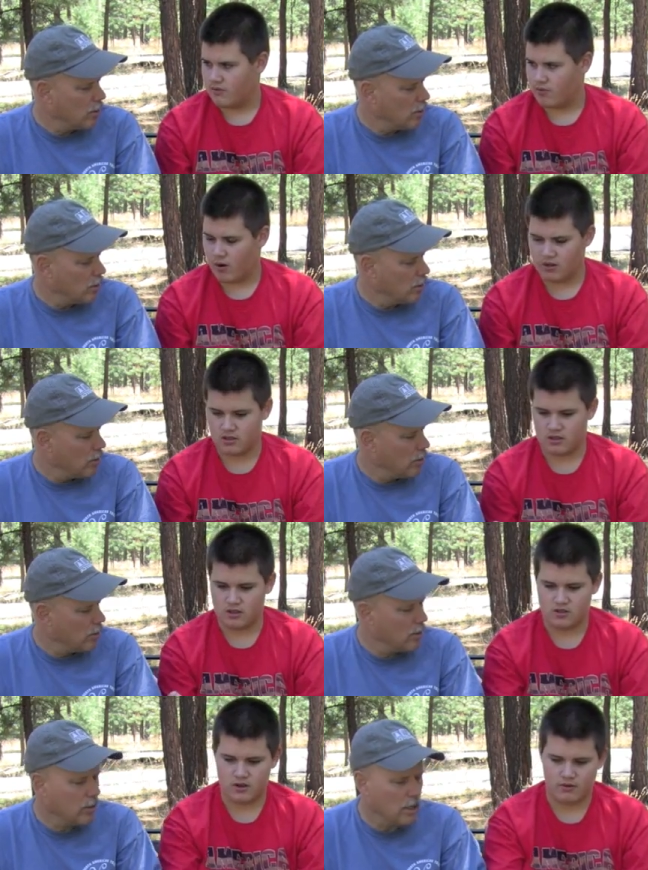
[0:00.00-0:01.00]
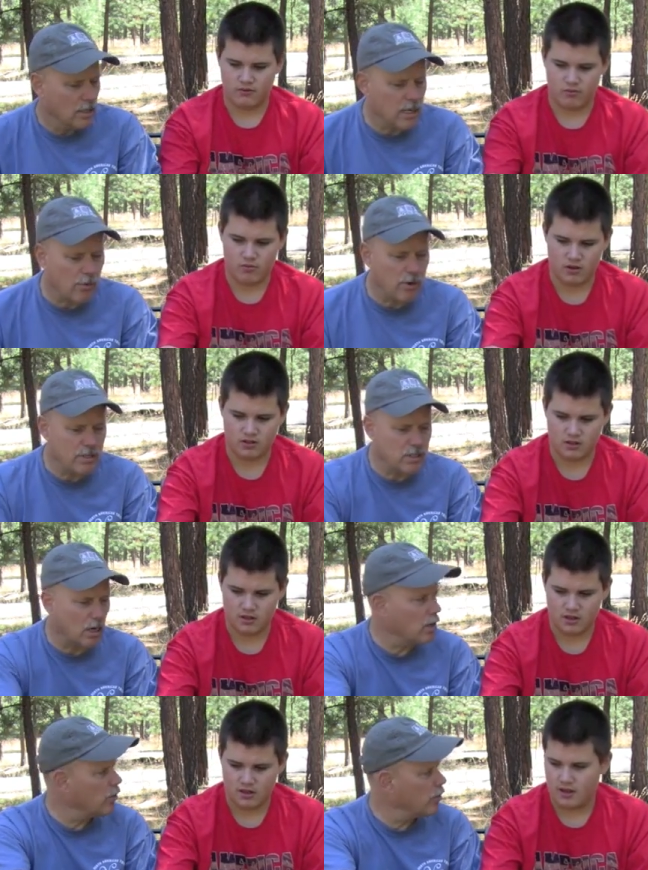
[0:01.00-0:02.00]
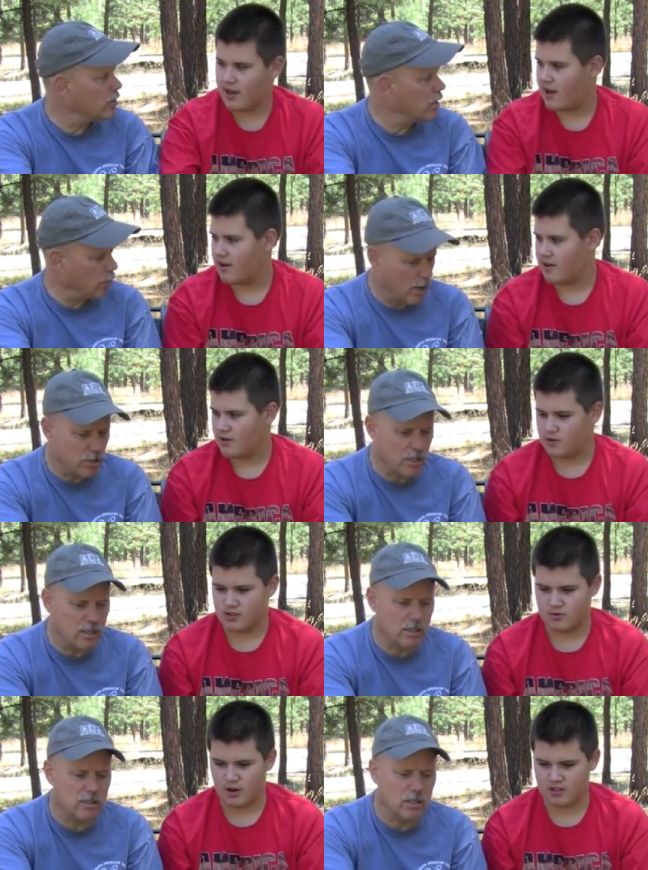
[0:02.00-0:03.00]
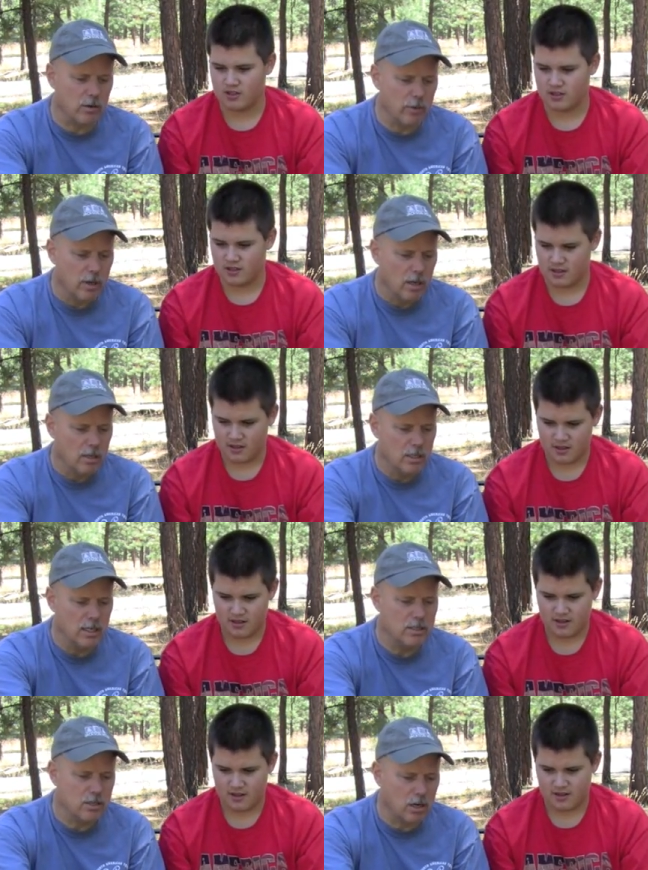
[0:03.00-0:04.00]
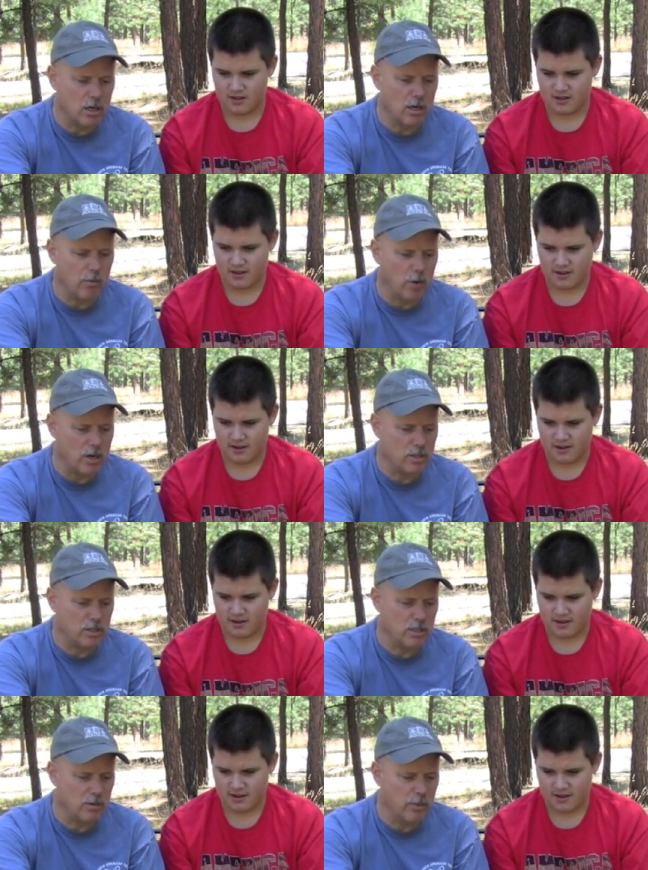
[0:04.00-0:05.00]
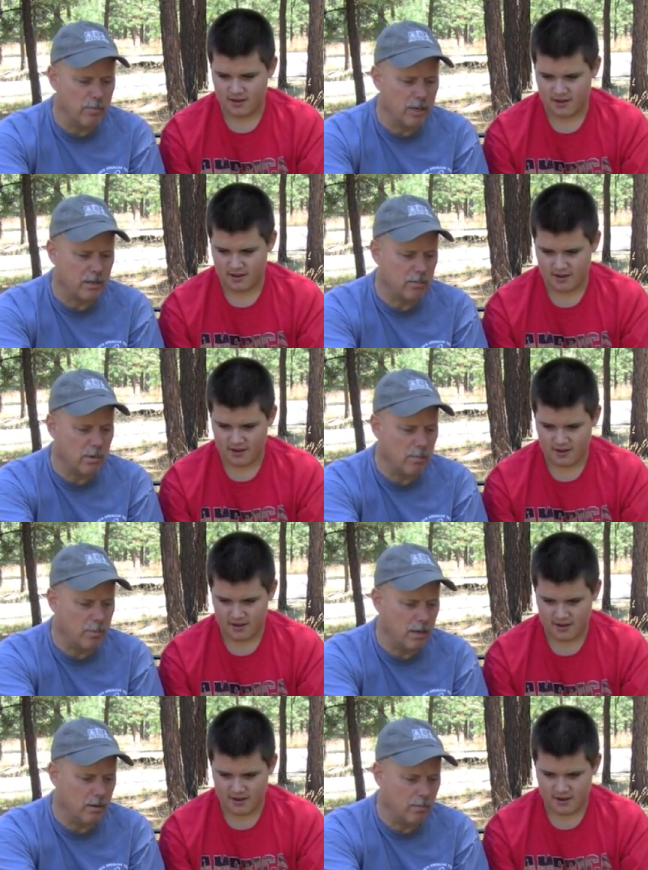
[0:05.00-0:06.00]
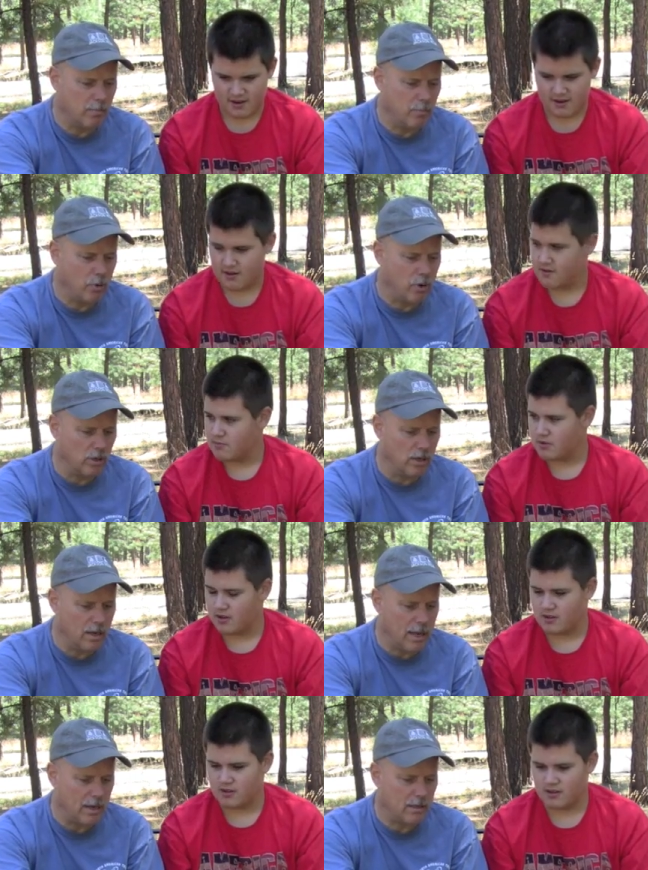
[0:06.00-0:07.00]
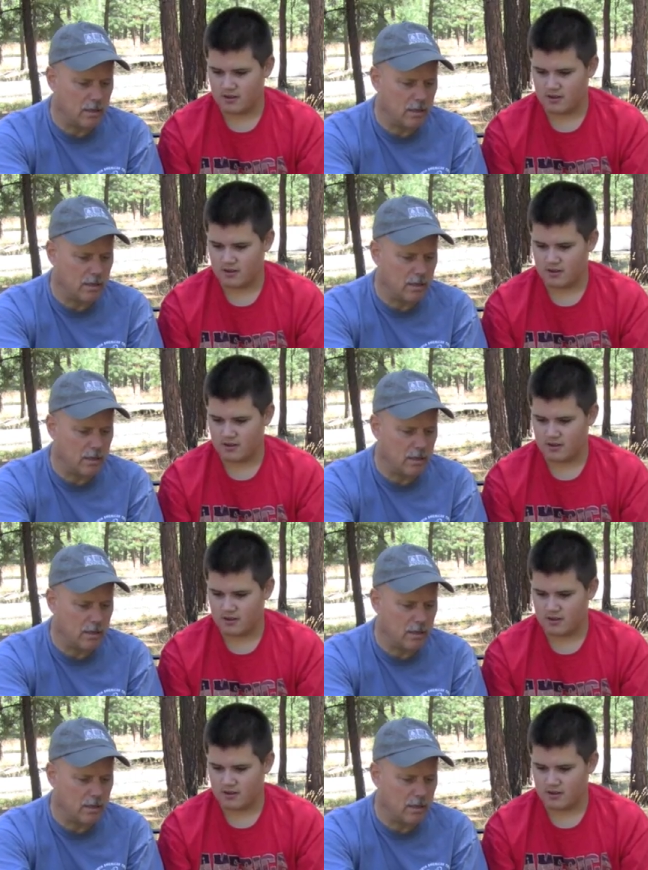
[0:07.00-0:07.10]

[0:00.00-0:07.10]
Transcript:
Speaker 1: From Washington. He's traveled.
Speaker 2: Is that where Washington. he started? Was, yeah, in was in Washington? So he started in Washington. We picked him up in Portland, Portland.